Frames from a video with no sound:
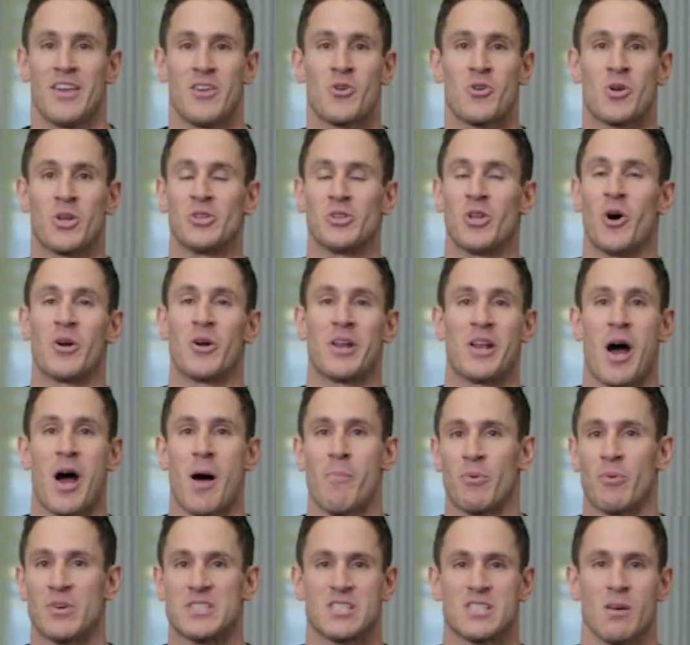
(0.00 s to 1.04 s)
You can load it
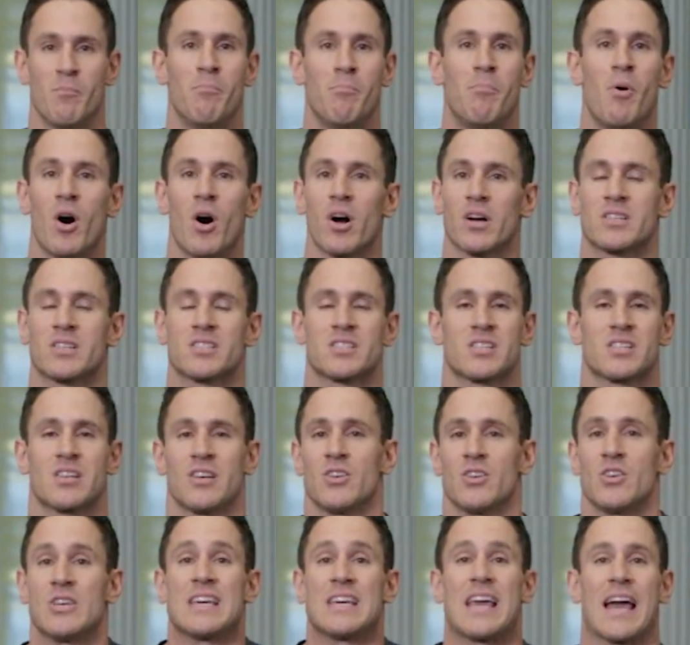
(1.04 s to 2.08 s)
up with some books.
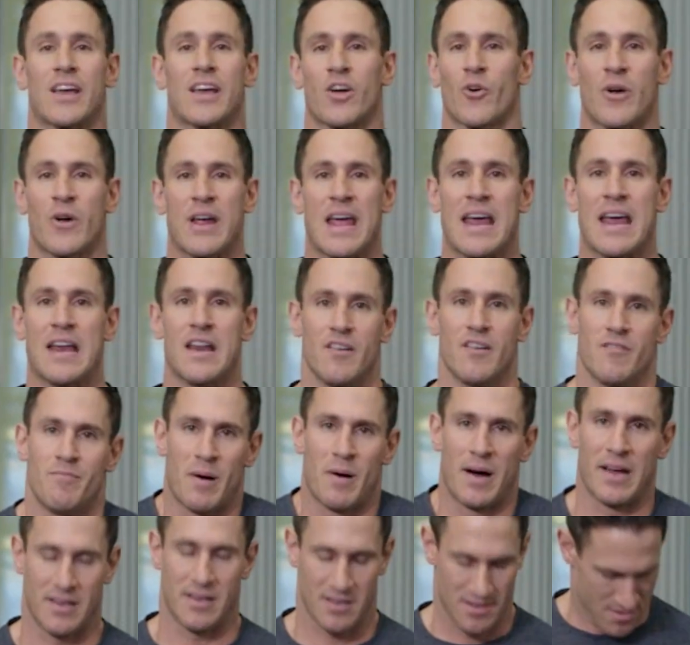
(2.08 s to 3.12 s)
You can get creative,
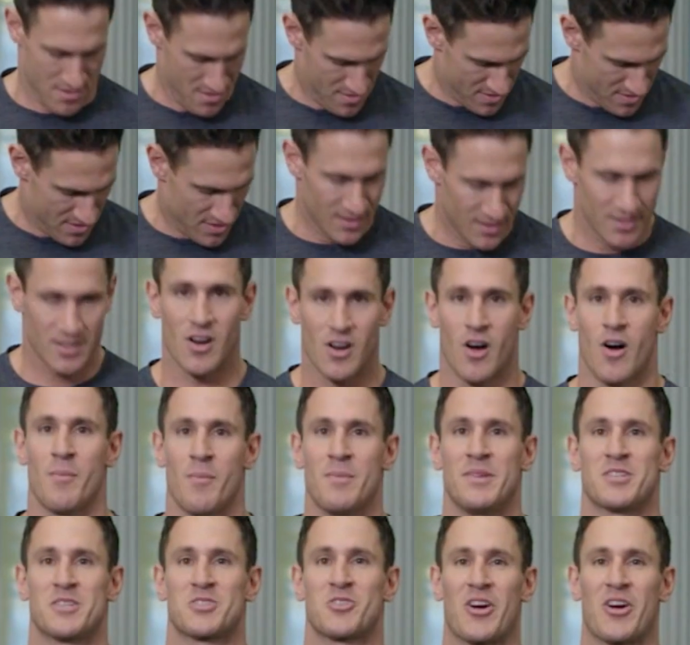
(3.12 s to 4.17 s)
but you know,
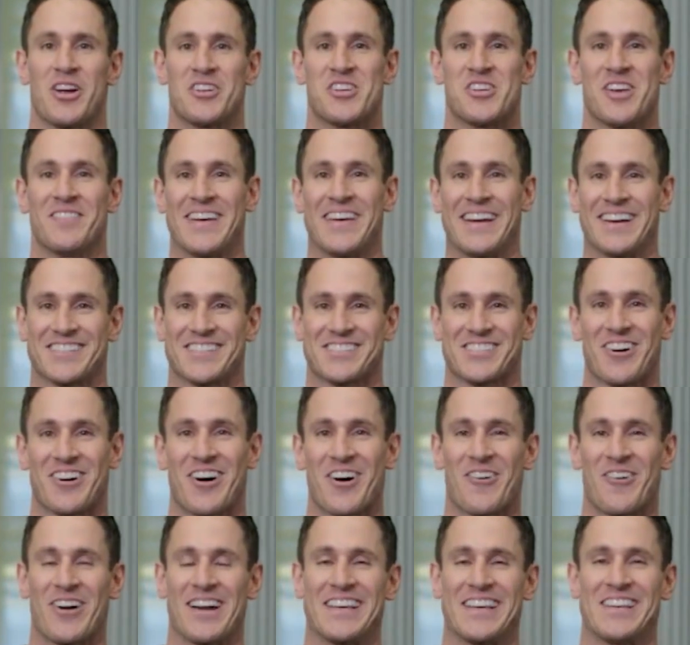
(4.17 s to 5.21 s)
I'm in this great gym here, so
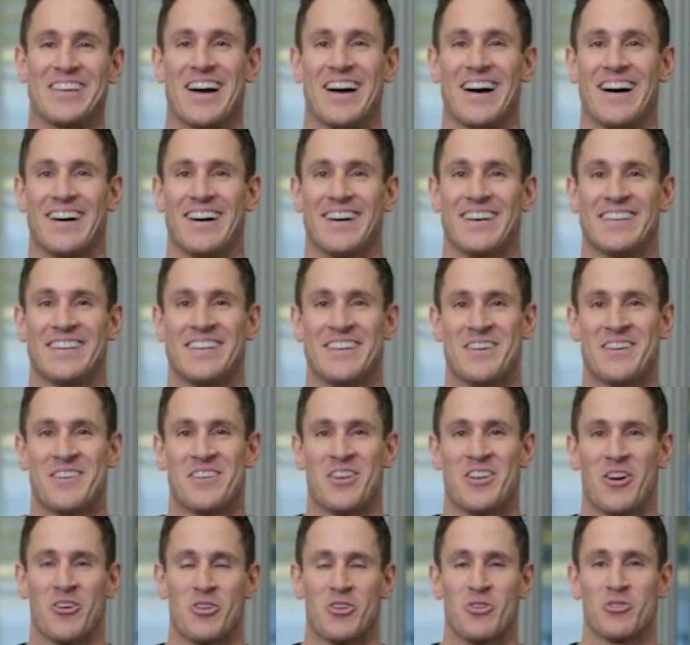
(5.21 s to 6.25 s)
I want
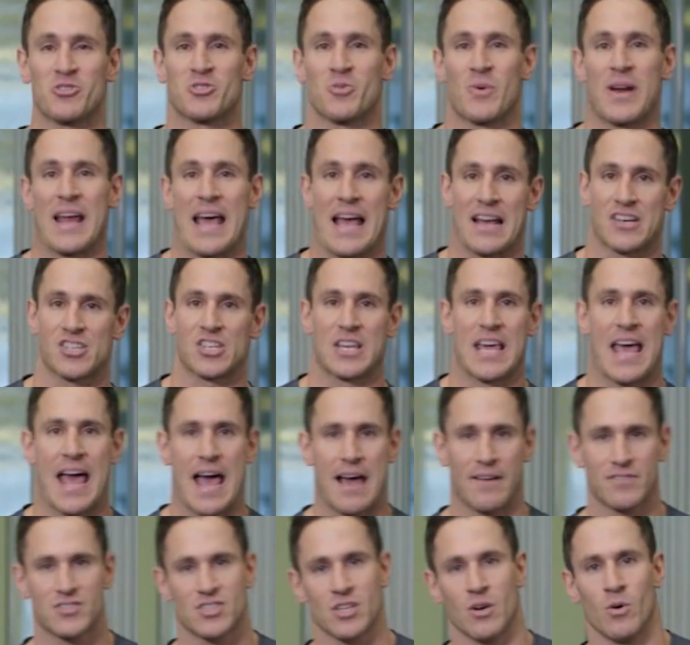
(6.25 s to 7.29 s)
to use what I actually
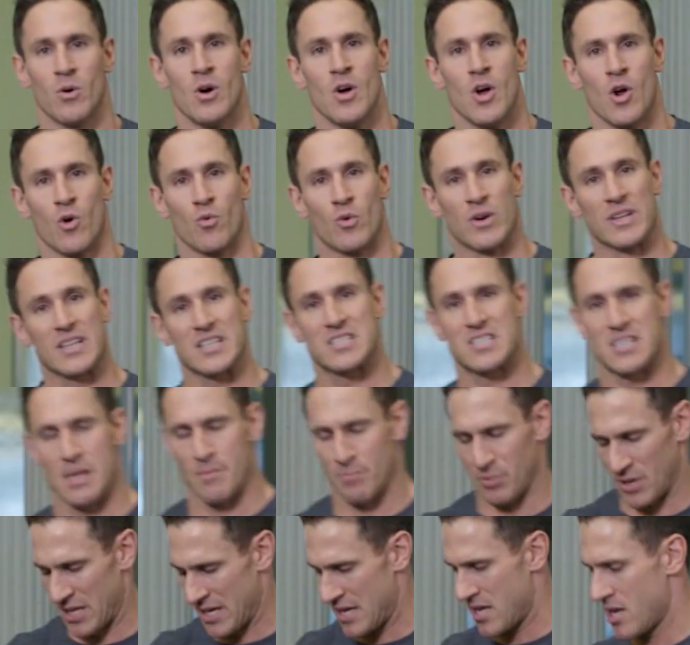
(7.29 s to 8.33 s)
have. So really
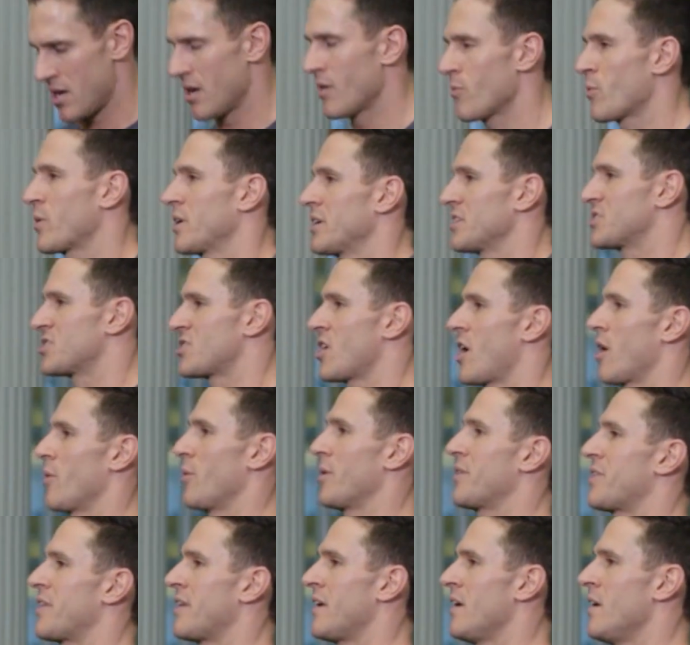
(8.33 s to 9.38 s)
simply, we're going to start
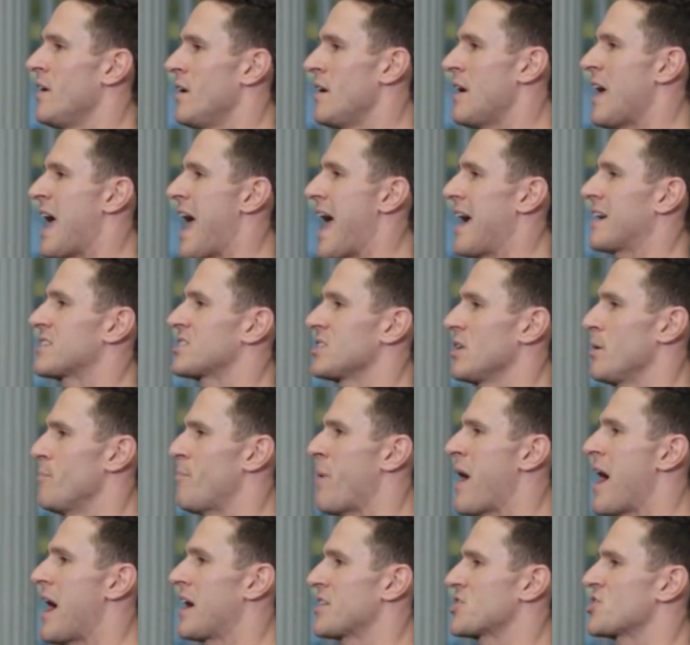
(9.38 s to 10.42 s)
with
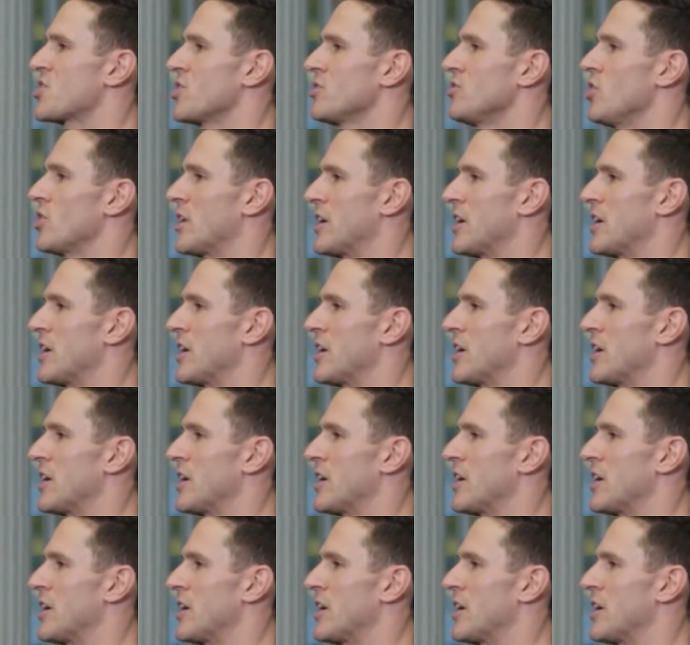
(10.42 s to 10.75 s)
excellent posture,